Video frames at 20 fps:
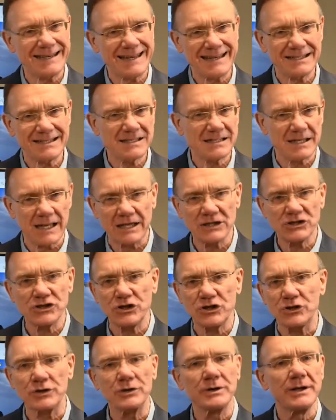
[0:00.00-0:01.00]
days
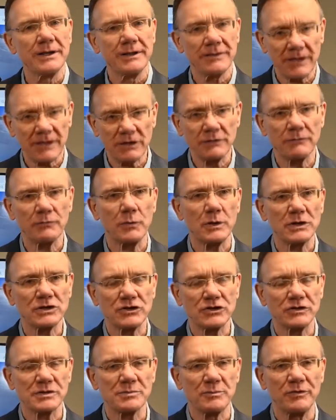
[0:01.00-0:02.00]
last year. Thank you for
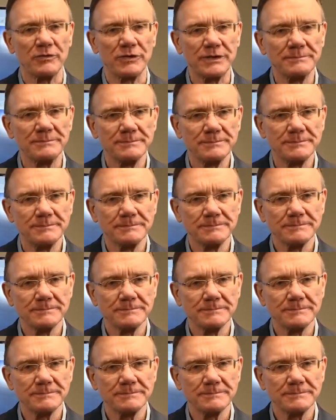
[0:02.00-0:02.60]
watching this movie.